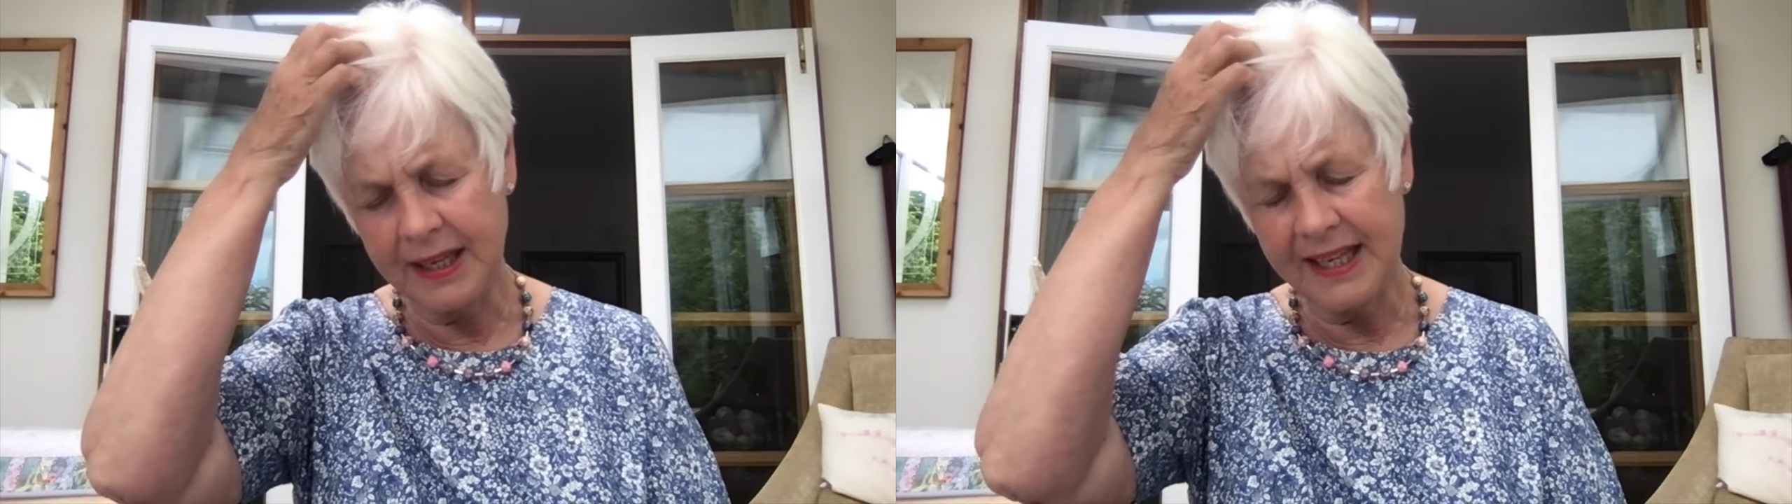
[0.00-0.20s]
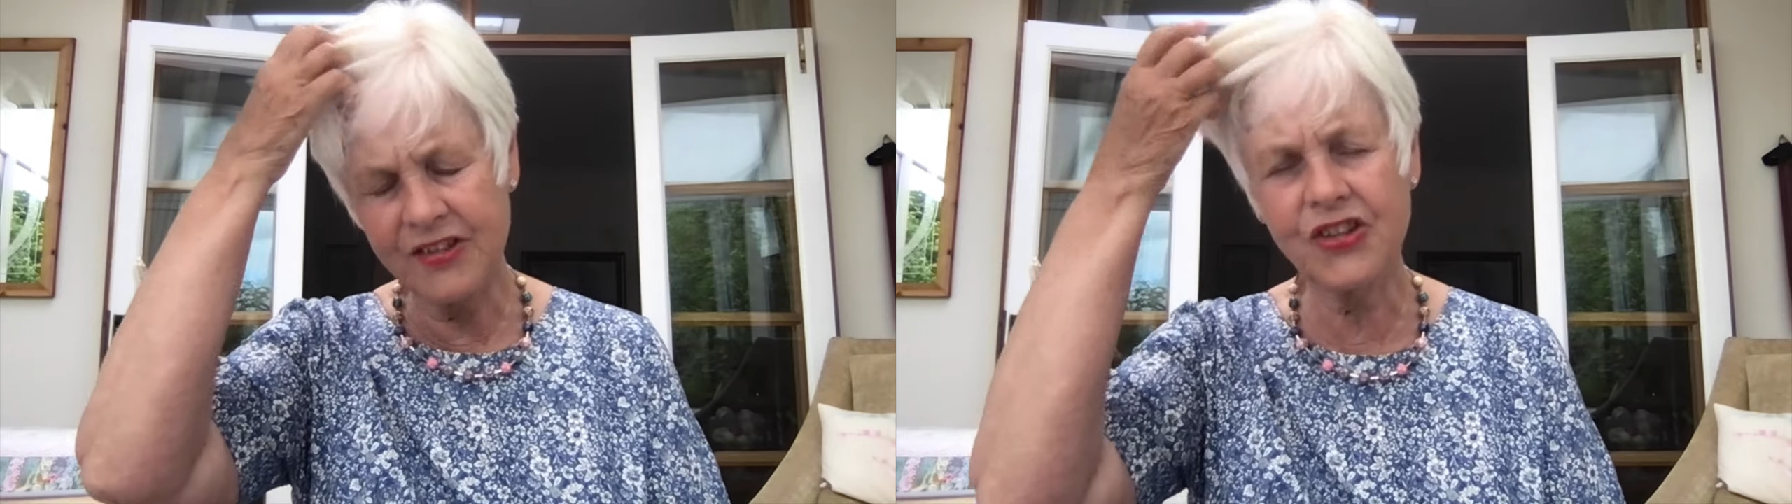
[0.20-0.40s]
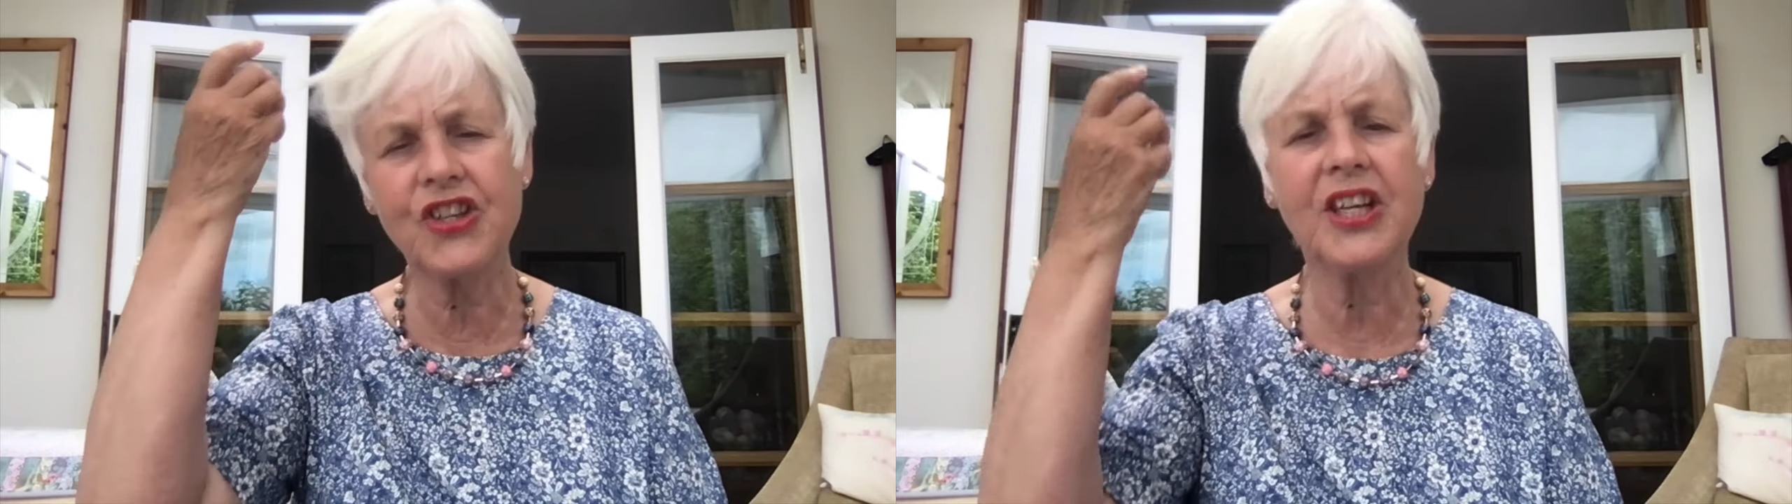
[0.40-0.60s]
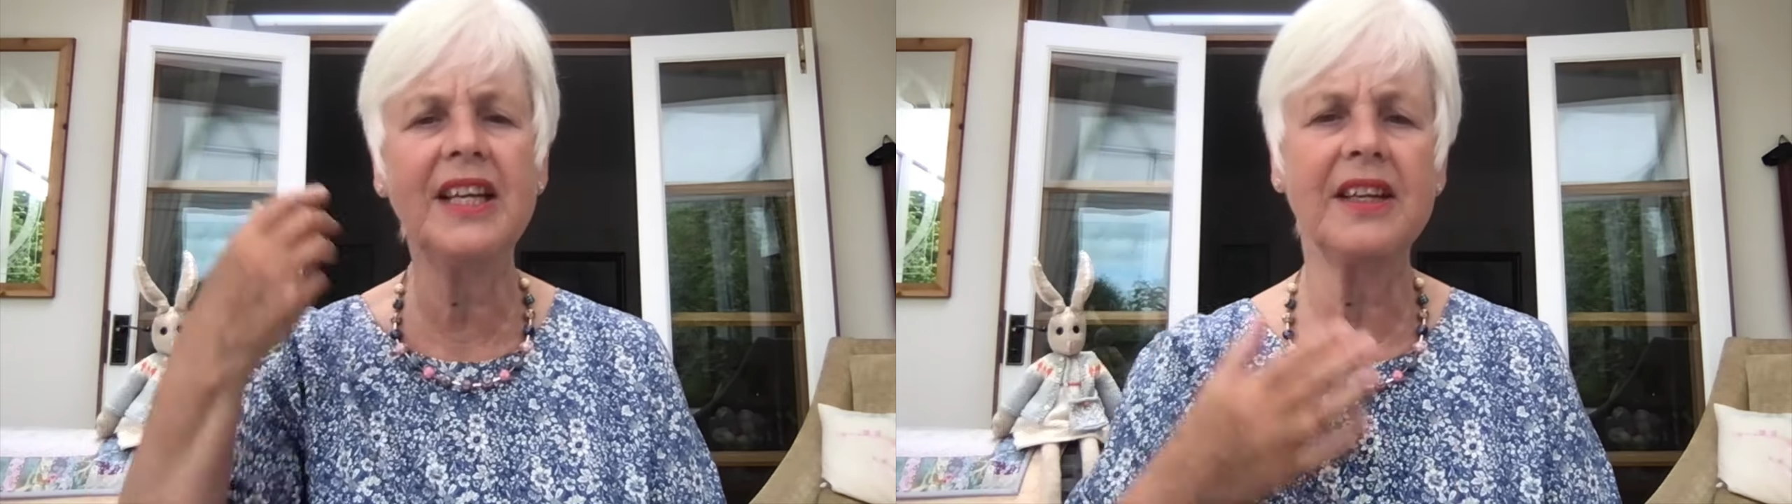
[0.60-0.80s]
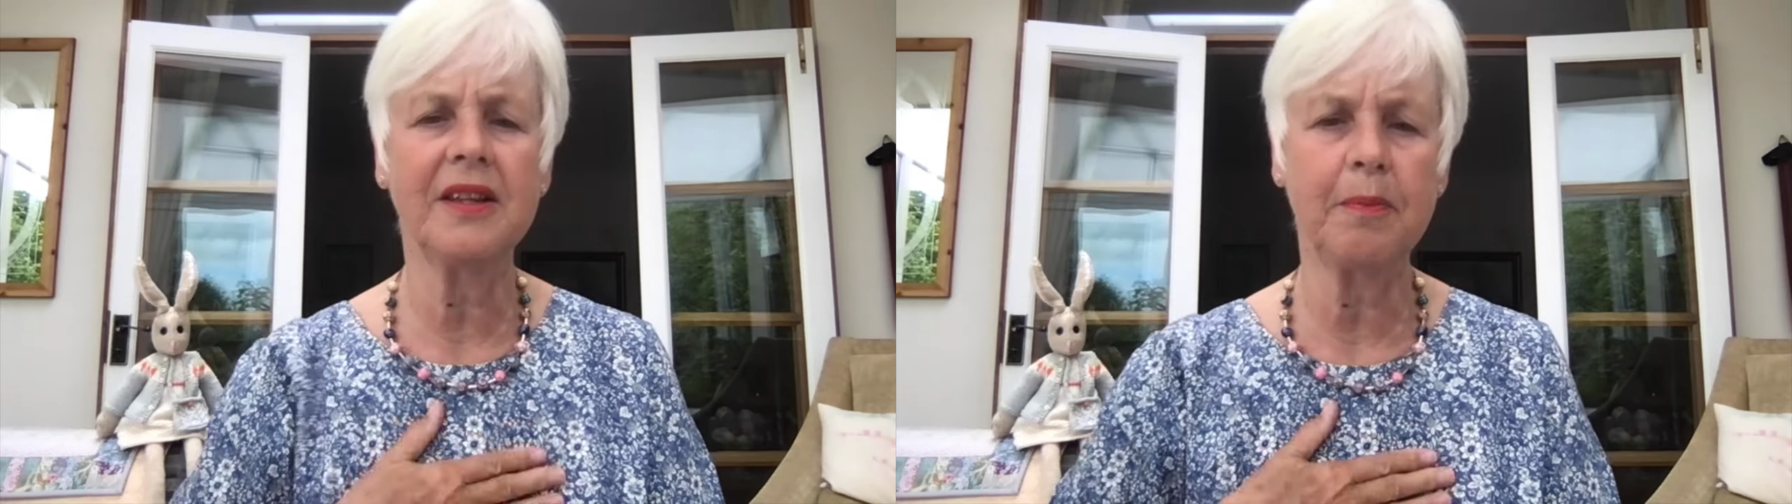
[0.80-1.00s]
It's the
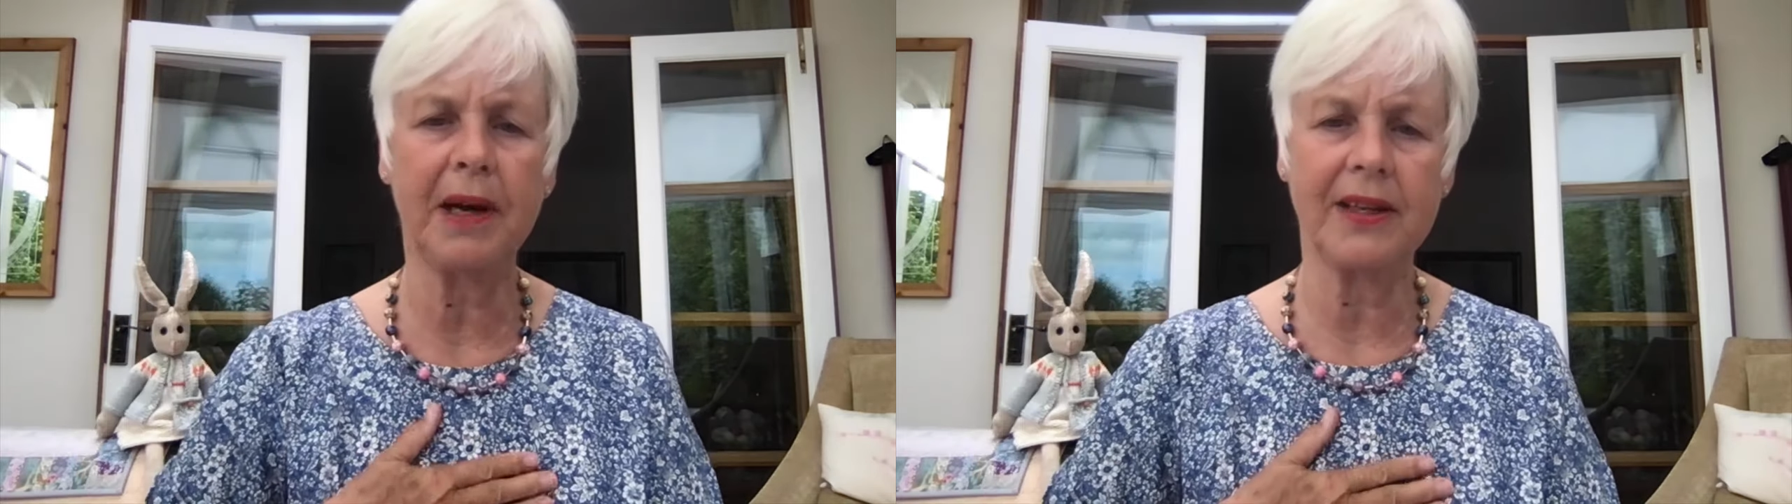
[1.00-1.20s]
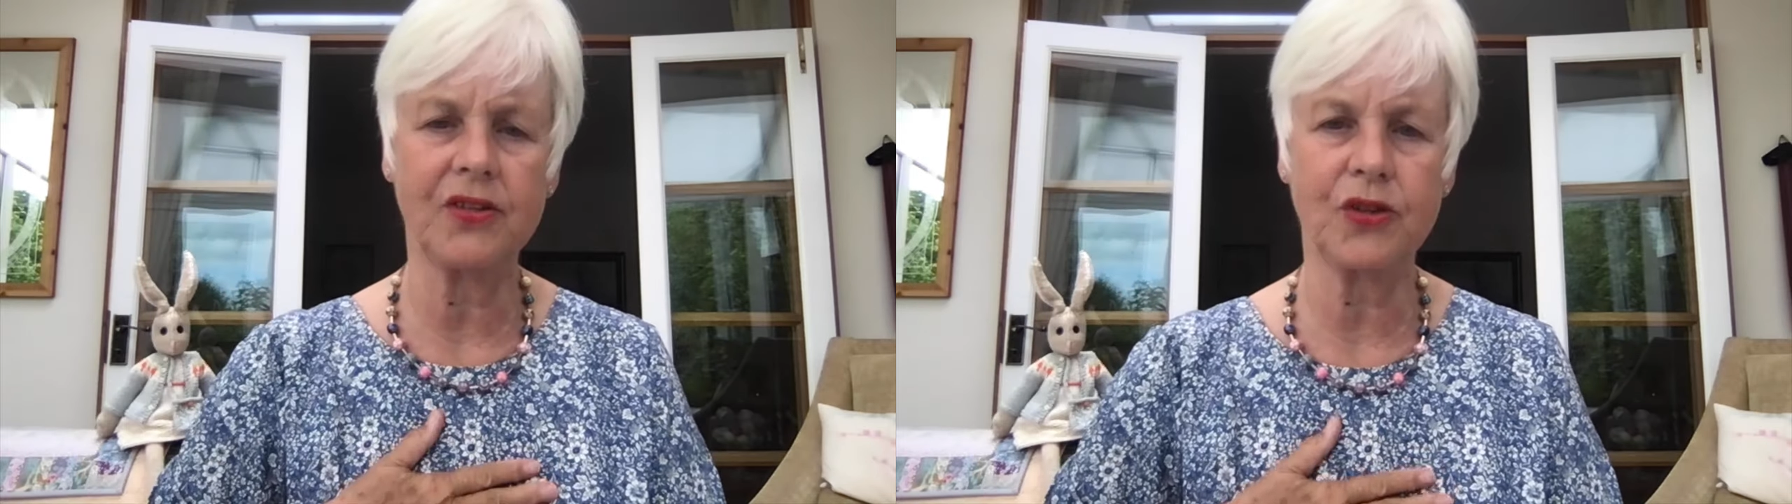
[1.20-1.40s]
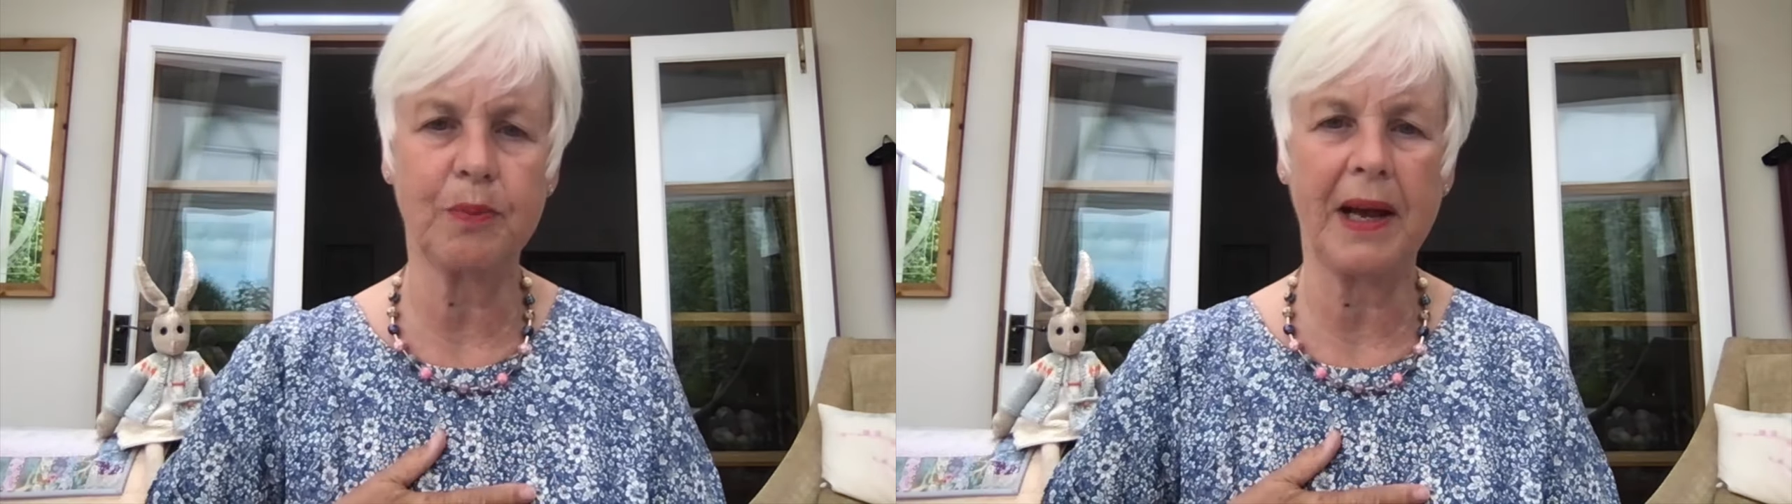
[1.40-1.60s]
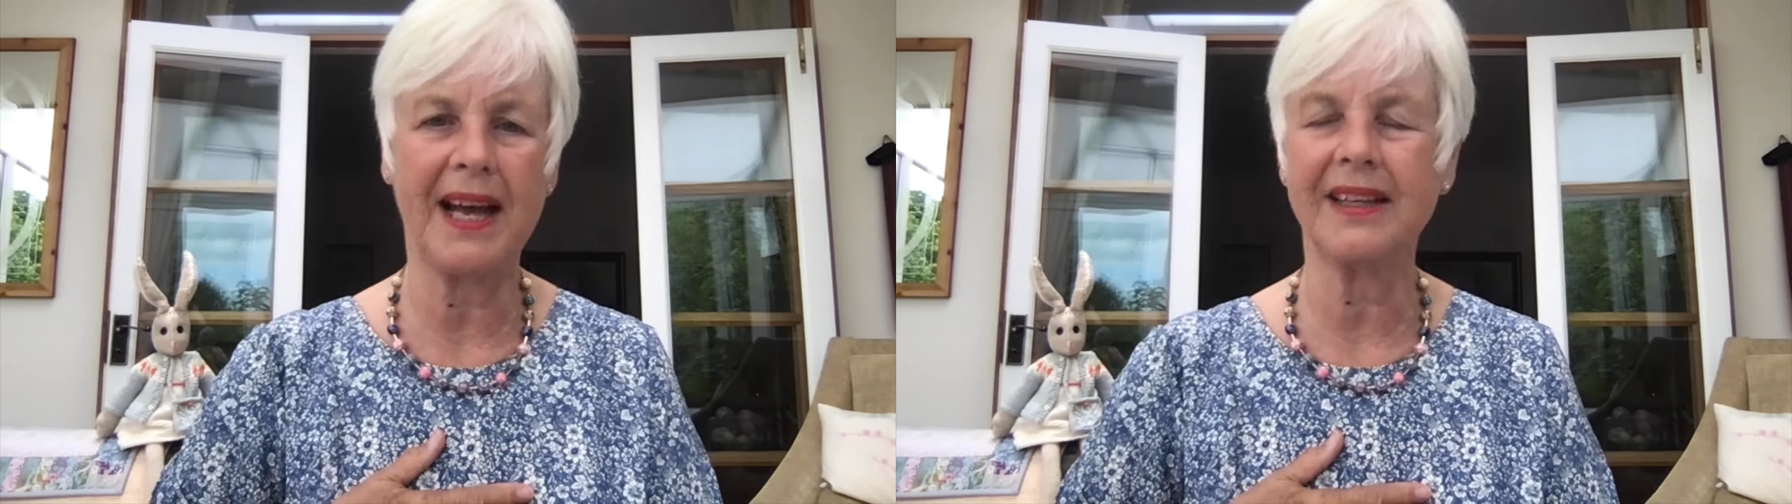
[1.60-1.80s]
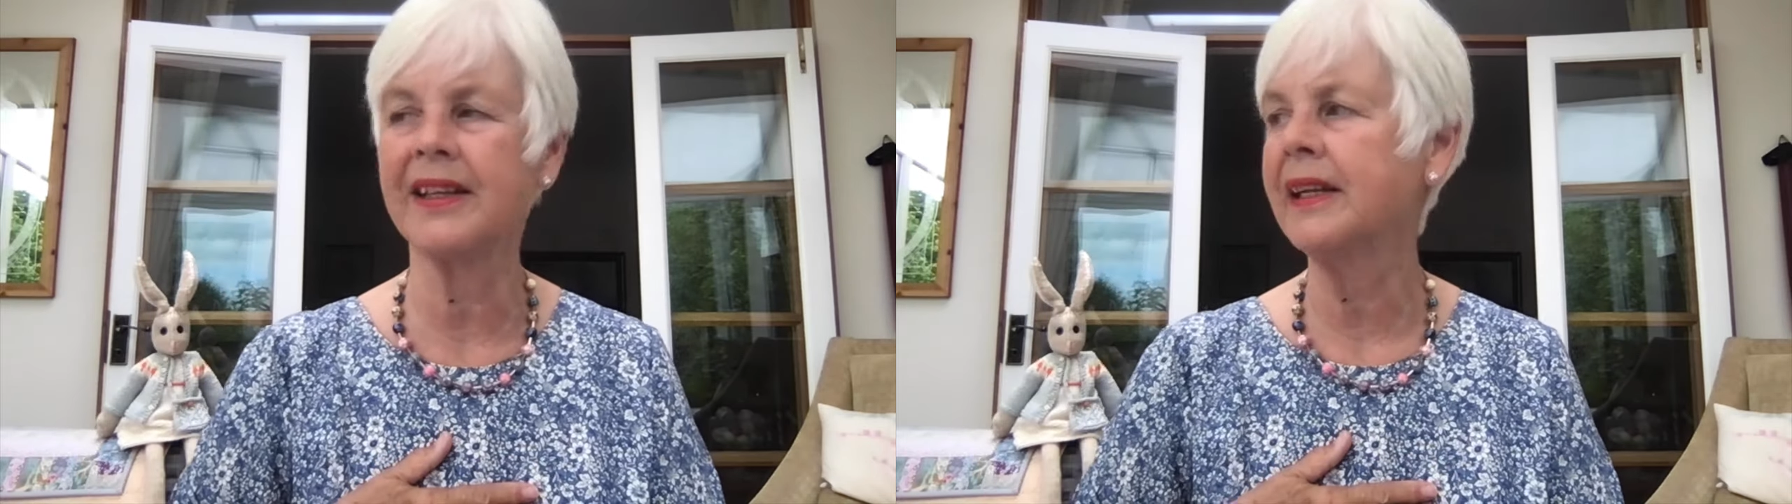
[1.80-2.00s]
Tilly and the Buttons
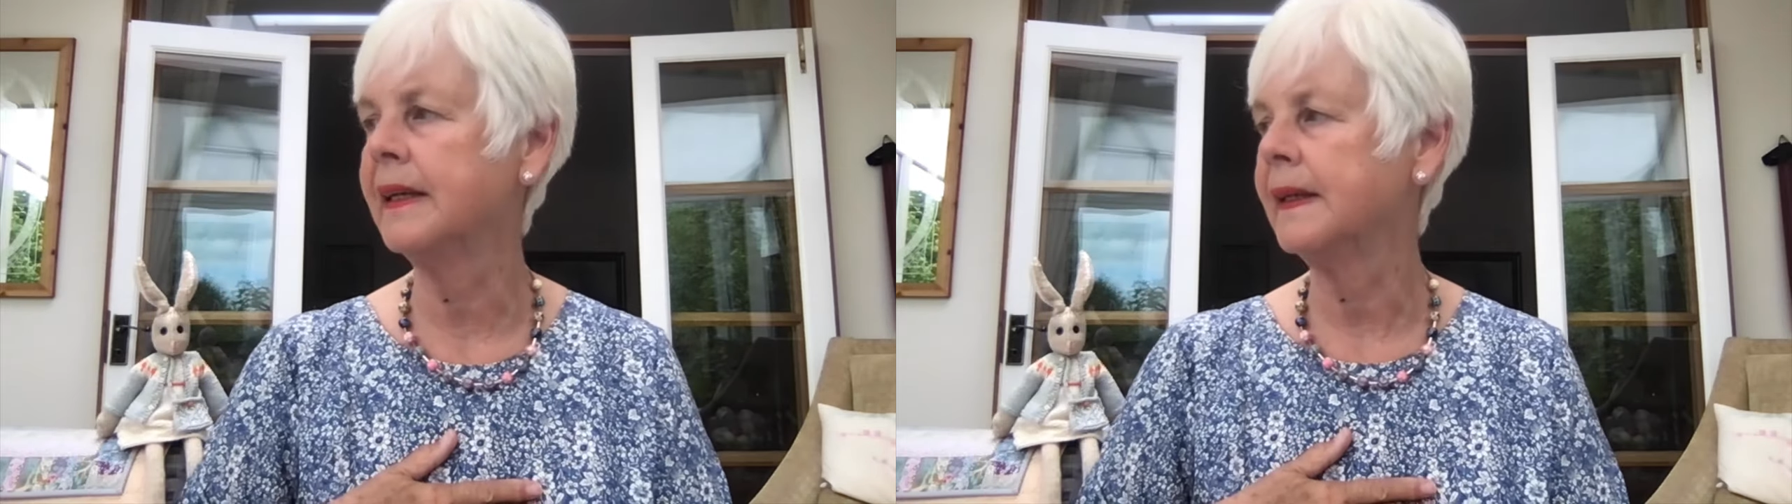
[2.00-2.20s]
pattern,